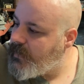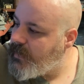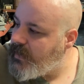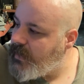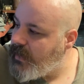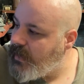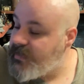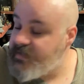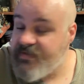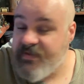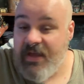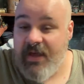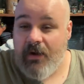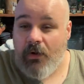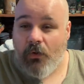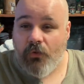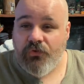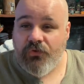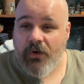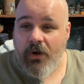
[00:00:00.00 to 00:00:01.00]
Is that
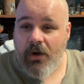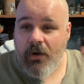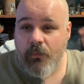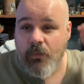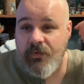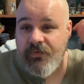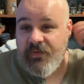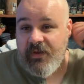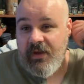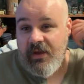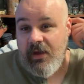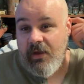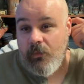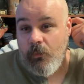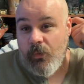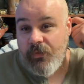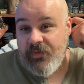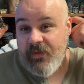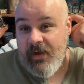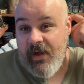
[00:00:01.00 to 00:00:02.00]
Ultron with the
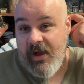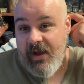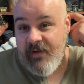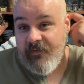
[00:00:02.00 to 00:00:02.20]
Eye of